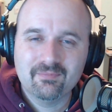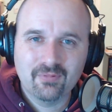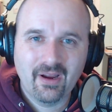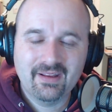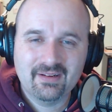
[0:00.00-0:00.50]

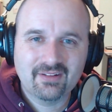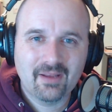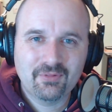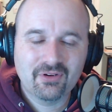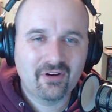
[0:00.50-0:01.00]
Brian at
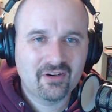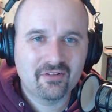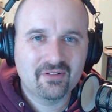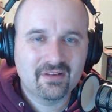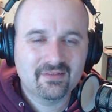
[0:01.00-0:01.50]

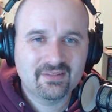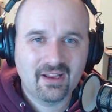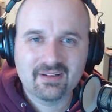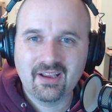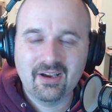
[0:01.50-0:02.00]

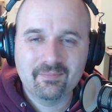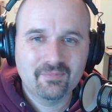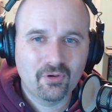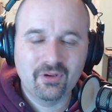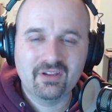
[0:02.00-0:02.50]
toptieraudio.com,
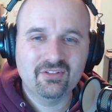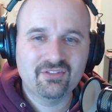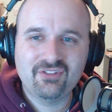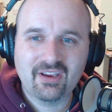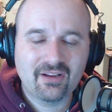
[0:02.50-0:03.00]
or you can
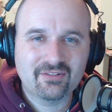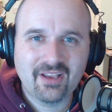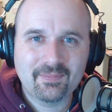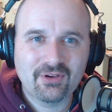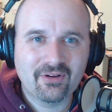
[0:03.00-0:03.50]
just check out
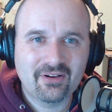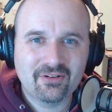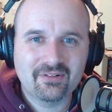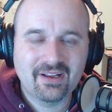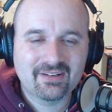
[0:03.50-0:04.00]

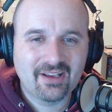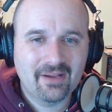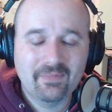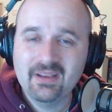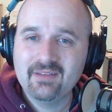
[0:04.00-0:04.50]
toptieraudio.com.